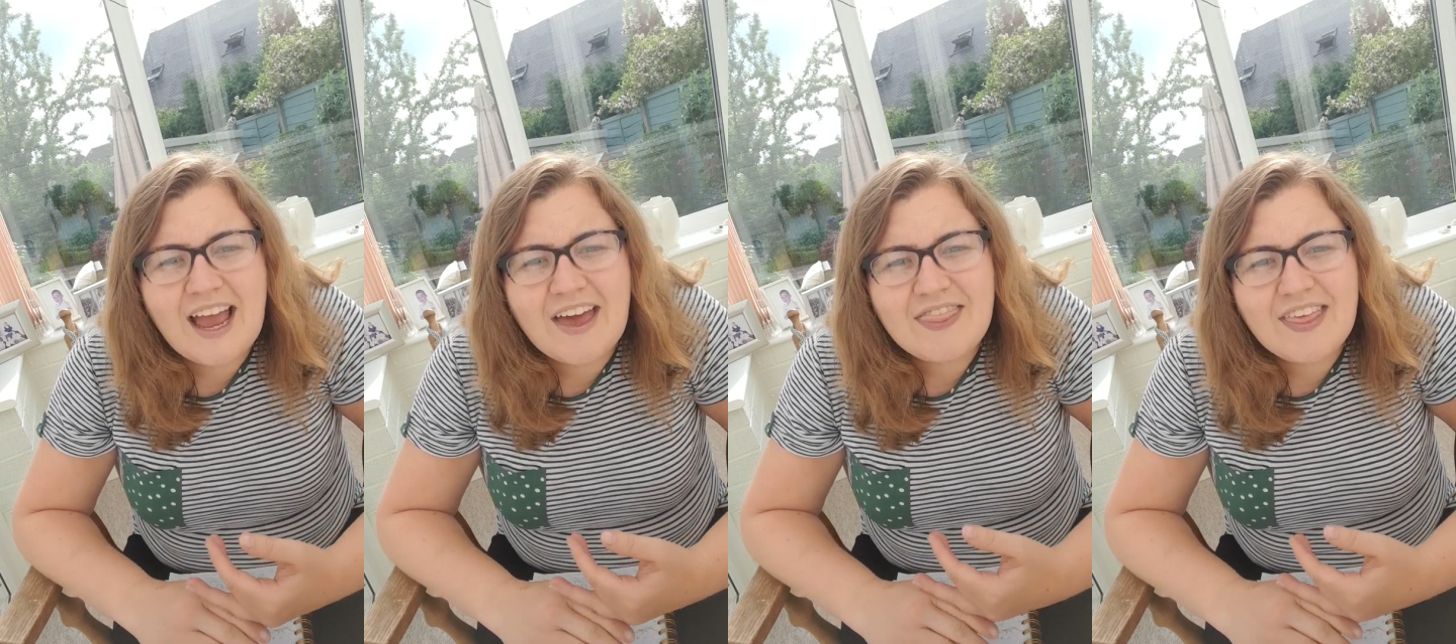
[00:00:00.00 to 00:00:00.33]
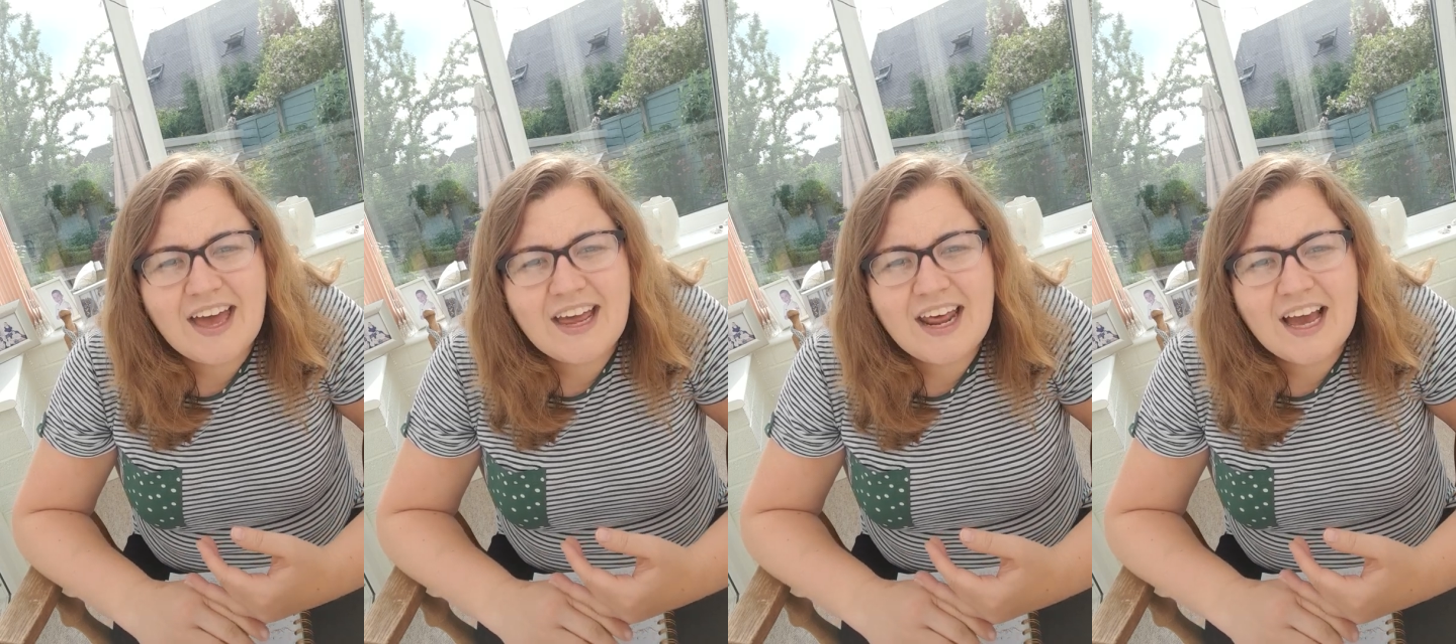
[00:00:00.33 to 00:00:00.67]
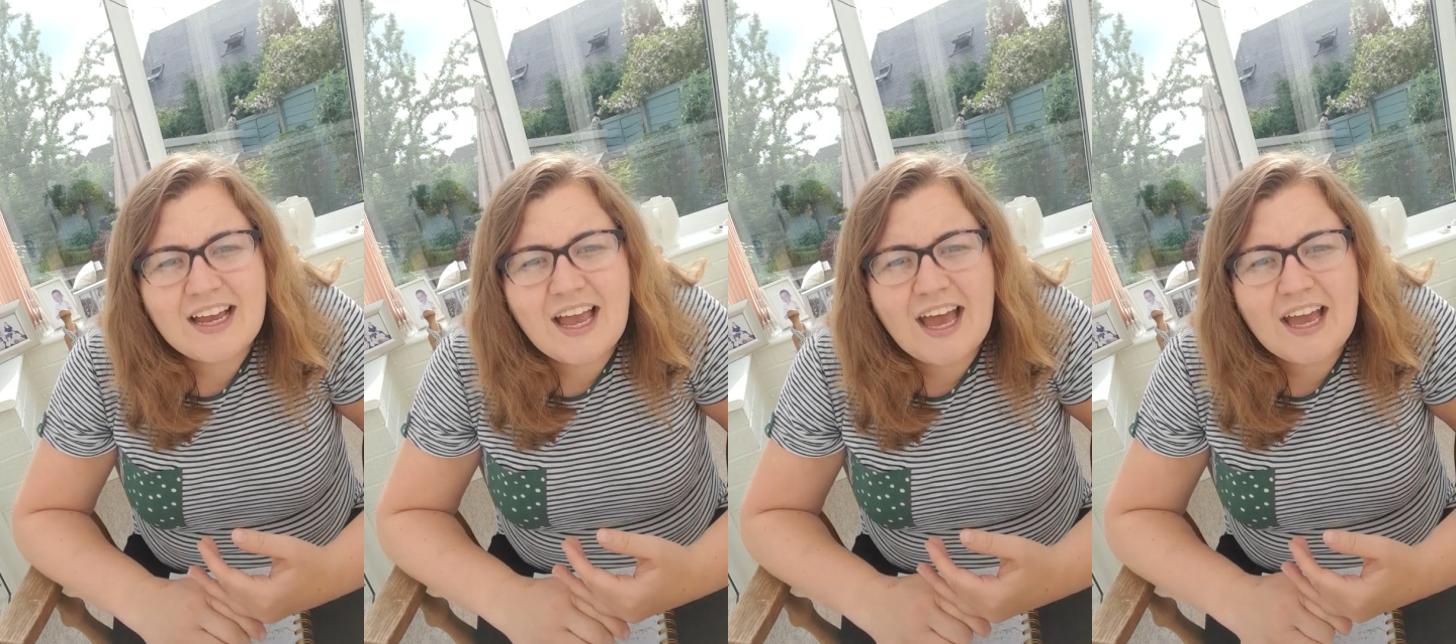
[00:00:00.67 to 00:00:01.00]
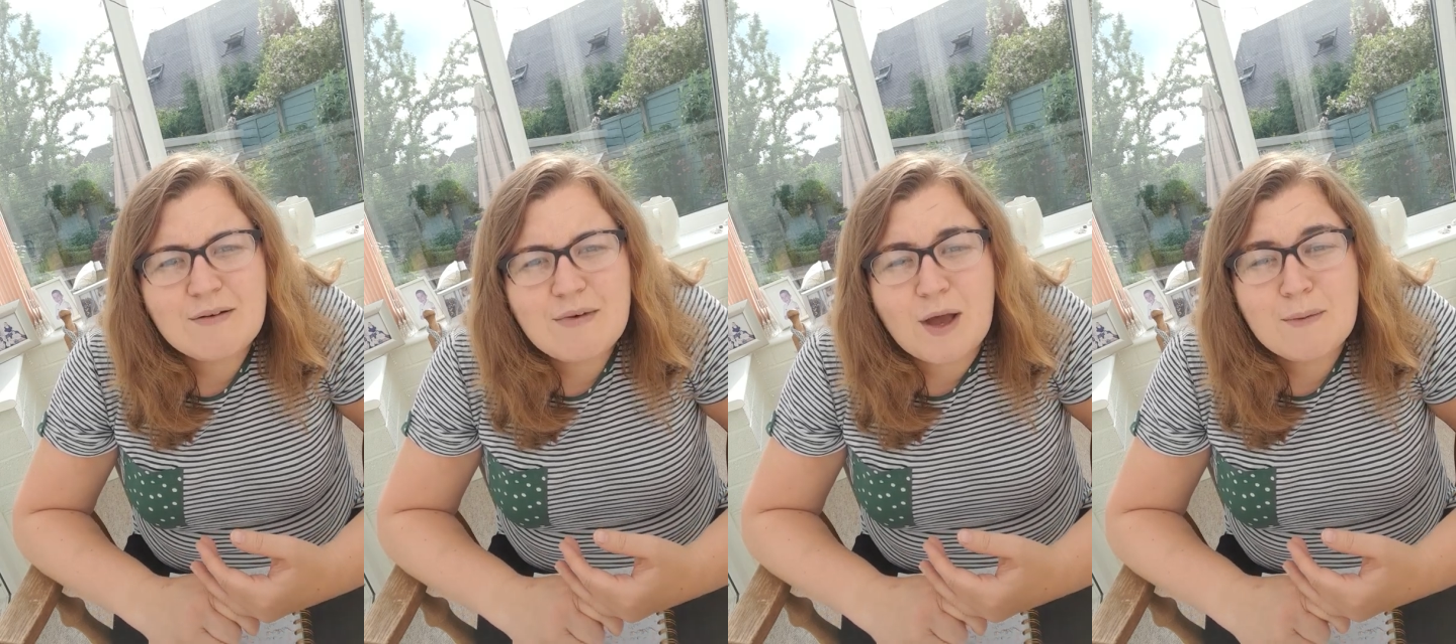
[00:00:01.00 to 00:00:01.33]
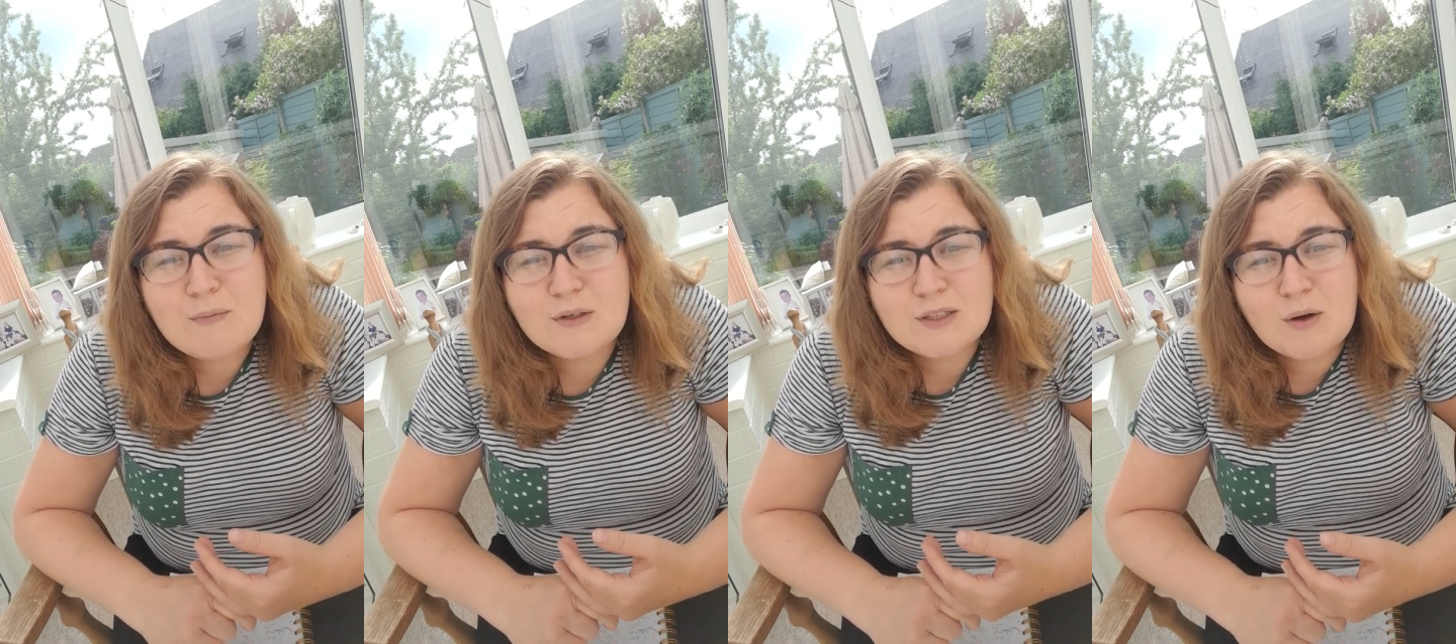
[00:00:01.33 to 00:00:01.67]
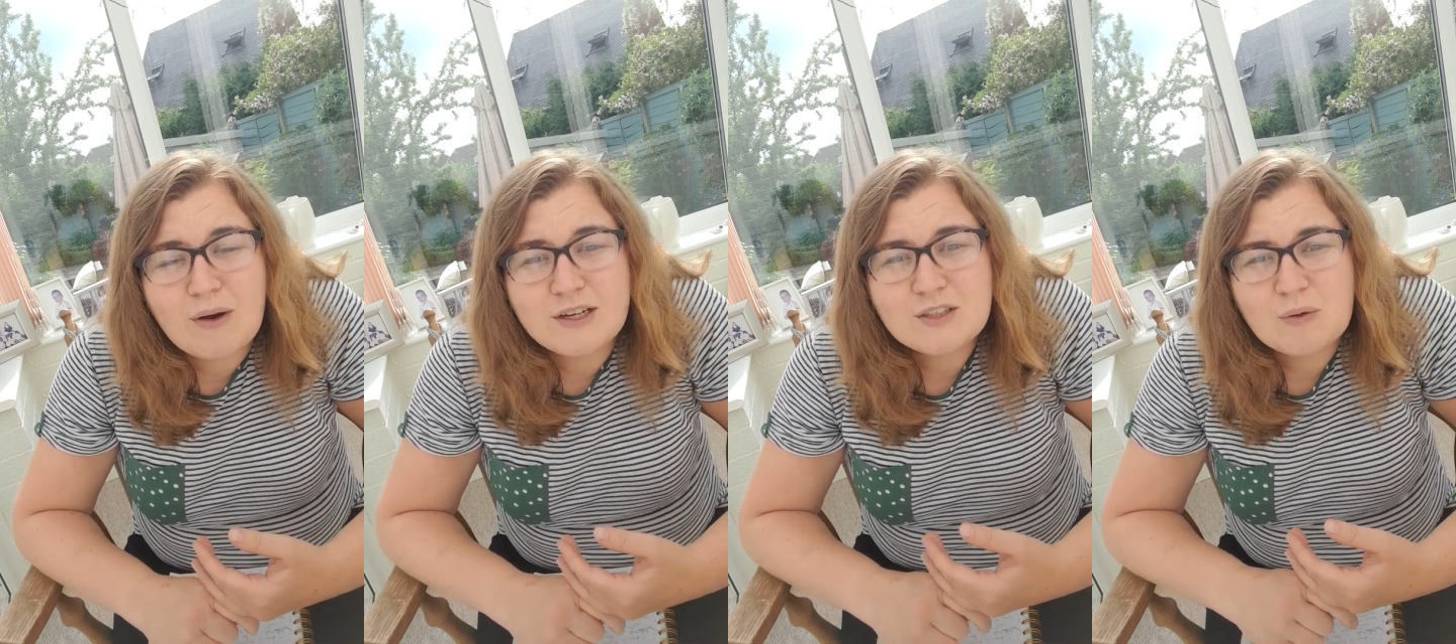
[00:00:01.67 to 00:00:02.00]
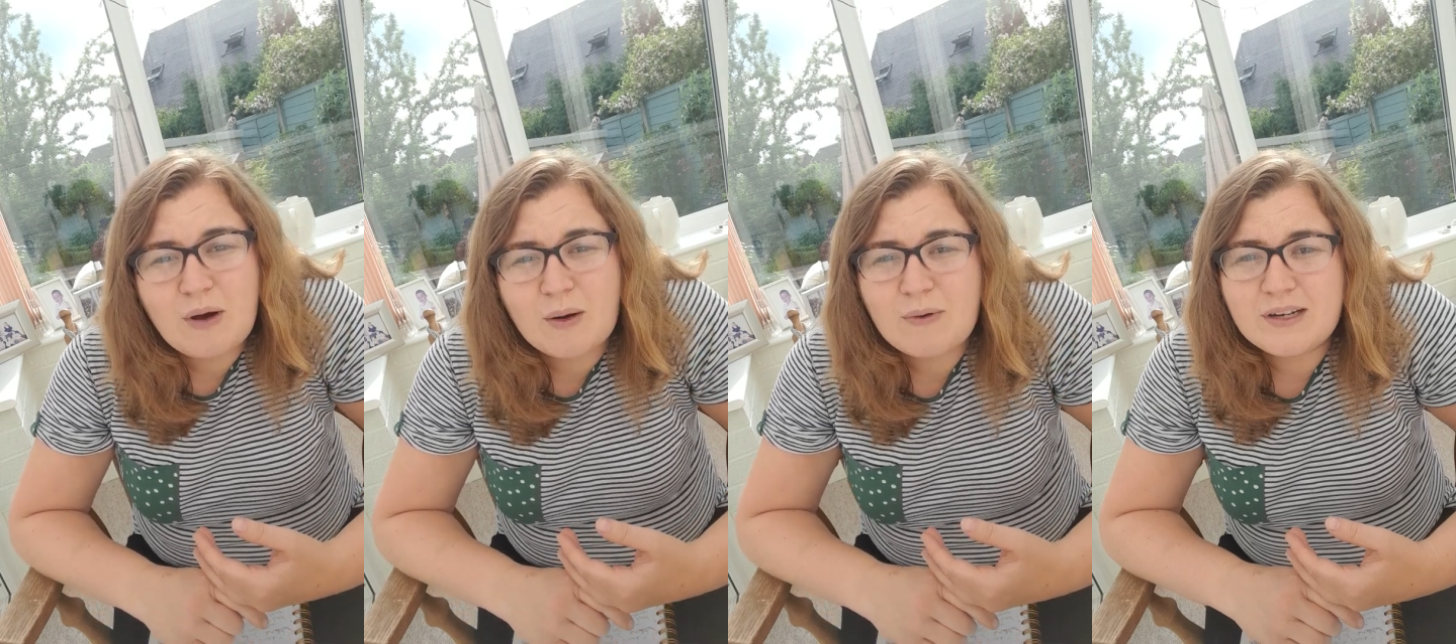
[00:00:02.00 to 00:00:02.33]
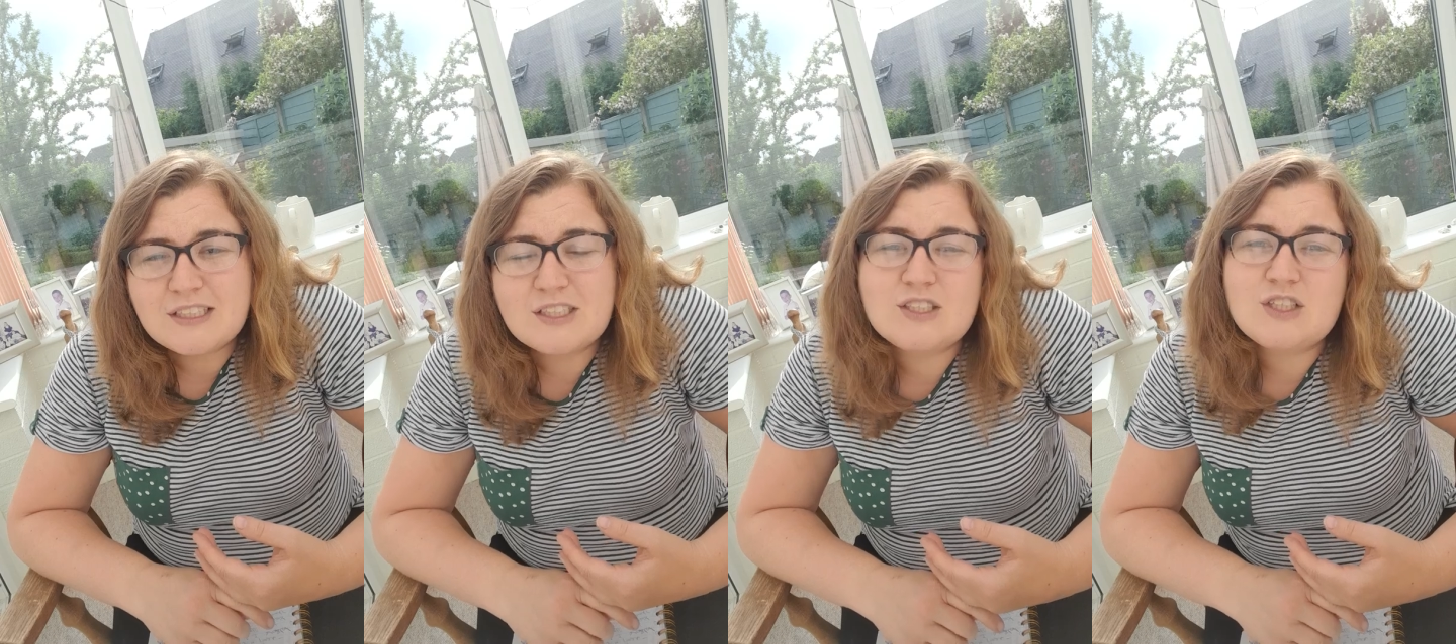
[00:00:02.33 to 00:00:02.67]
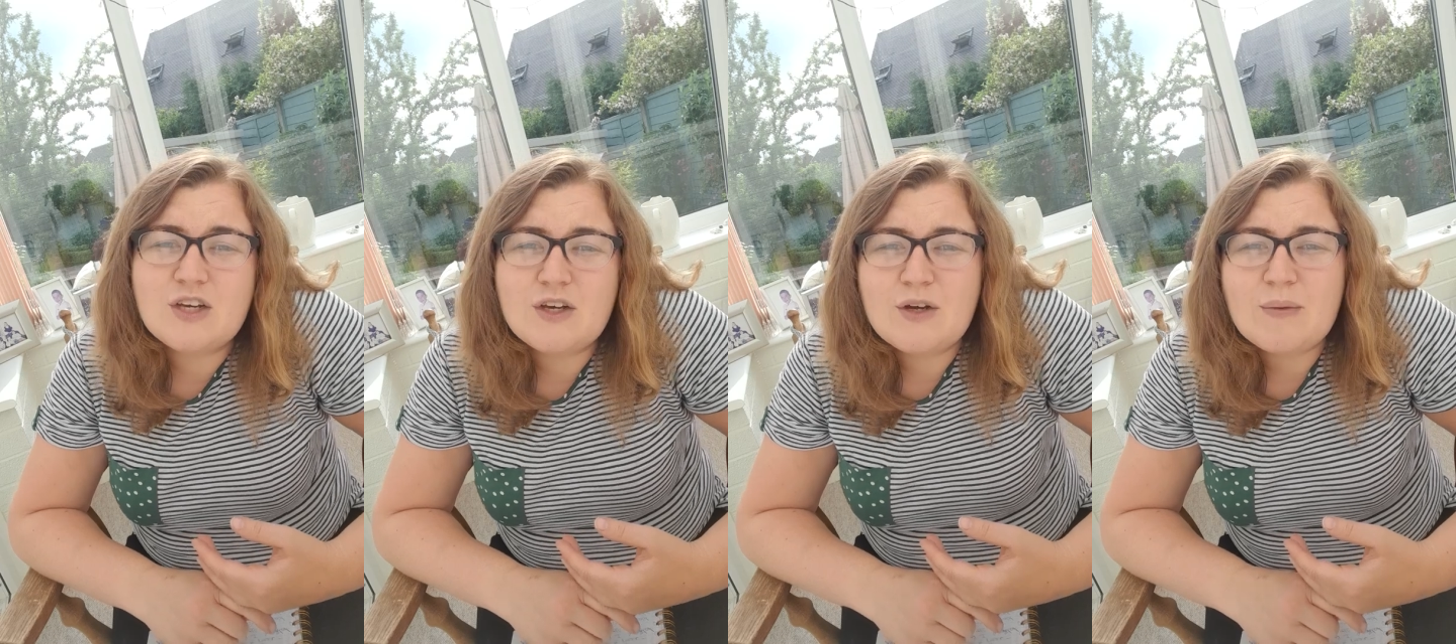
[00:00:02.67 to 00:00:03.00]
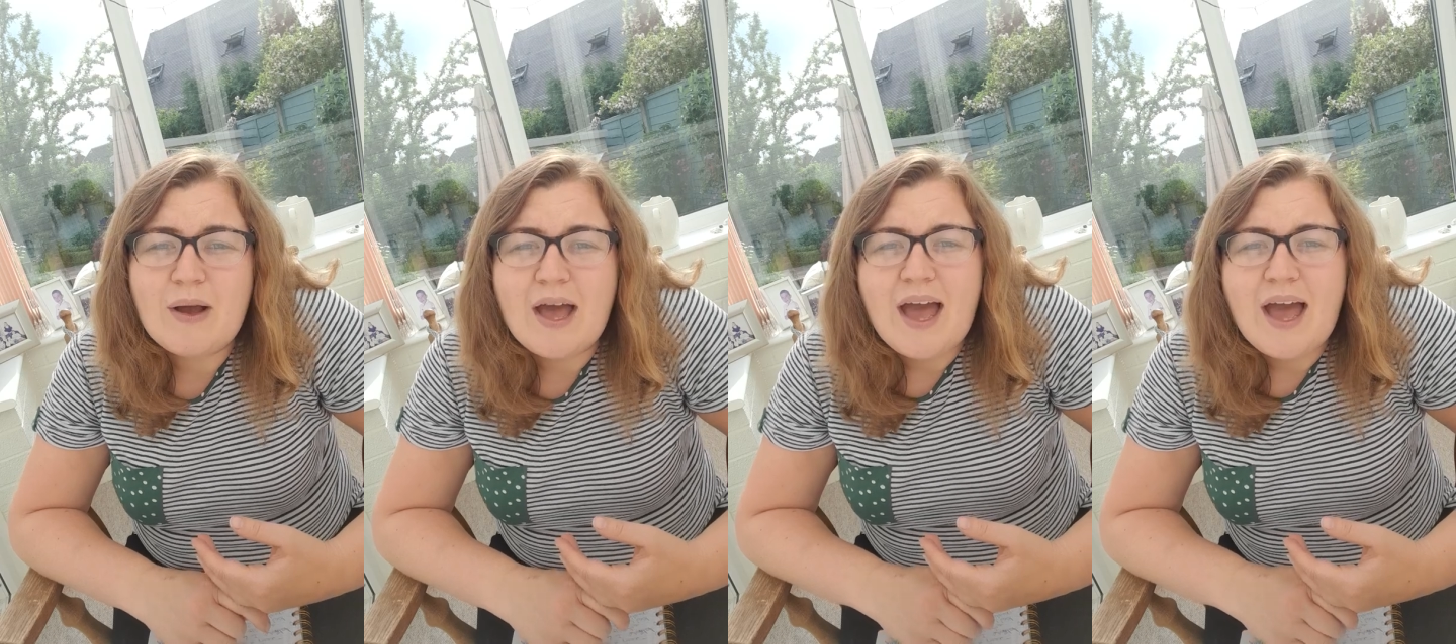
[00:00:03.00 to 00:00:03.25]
and then I came home, wasn't quite sure what I wanted to do,